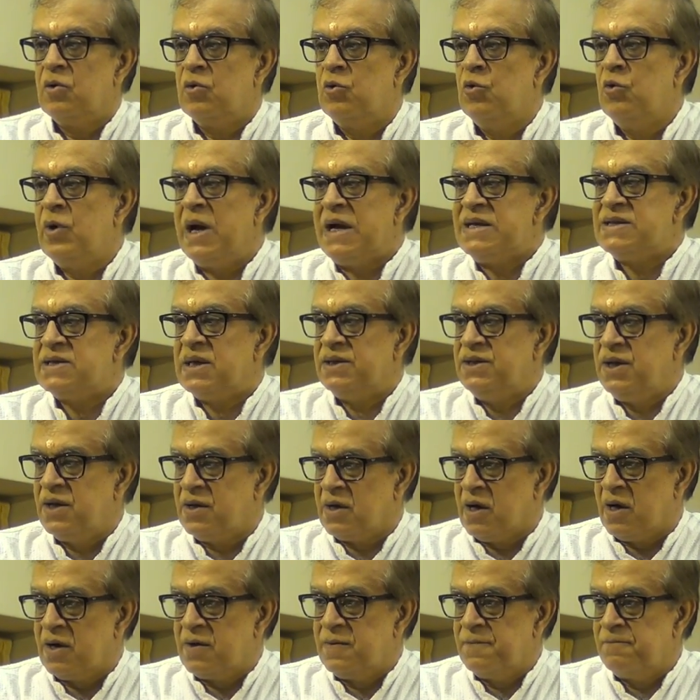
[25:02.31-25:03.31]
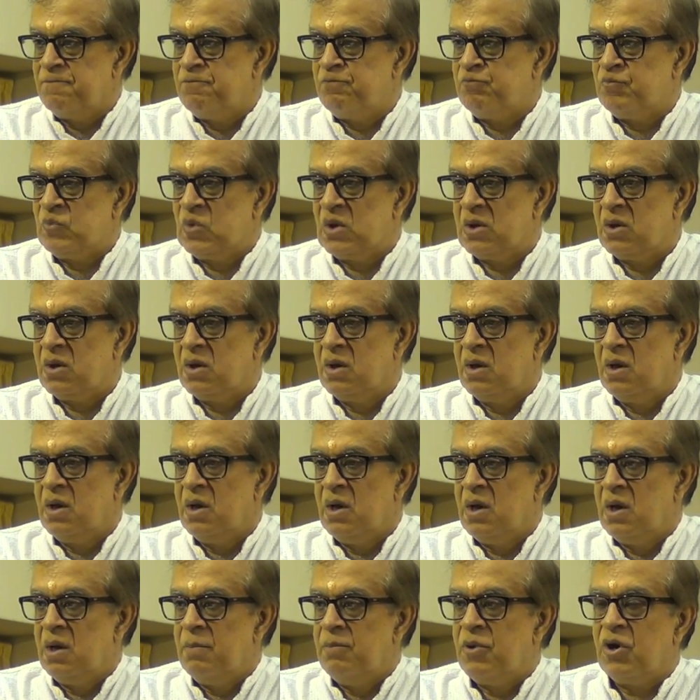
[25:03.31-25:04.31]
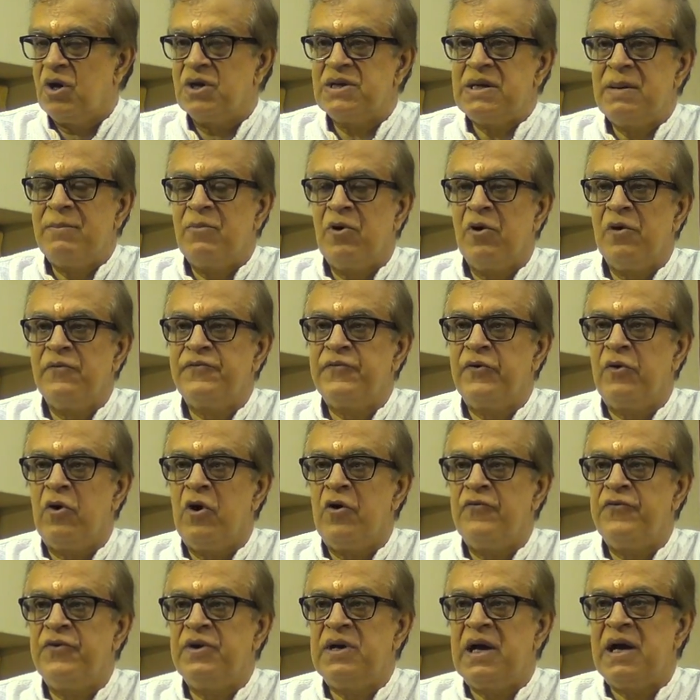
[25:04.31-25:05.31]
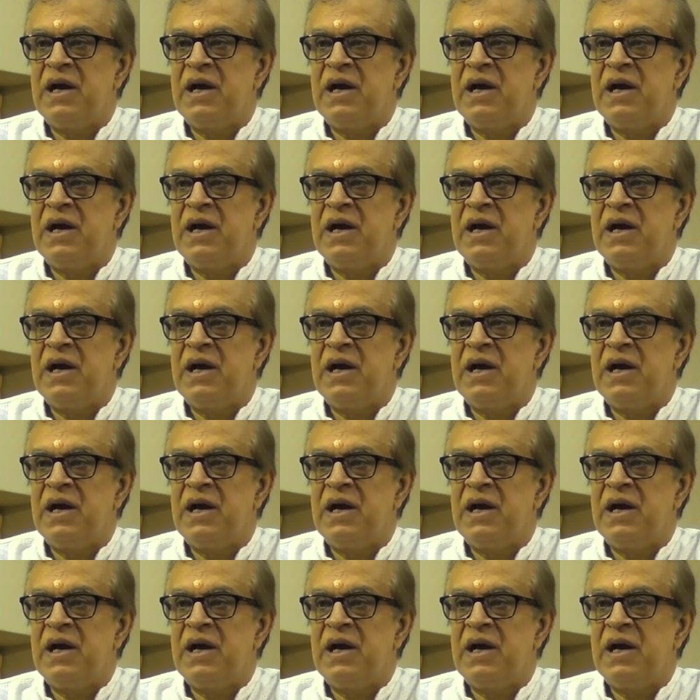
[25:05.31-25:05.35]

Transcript: who has Adhikar? Because I'm often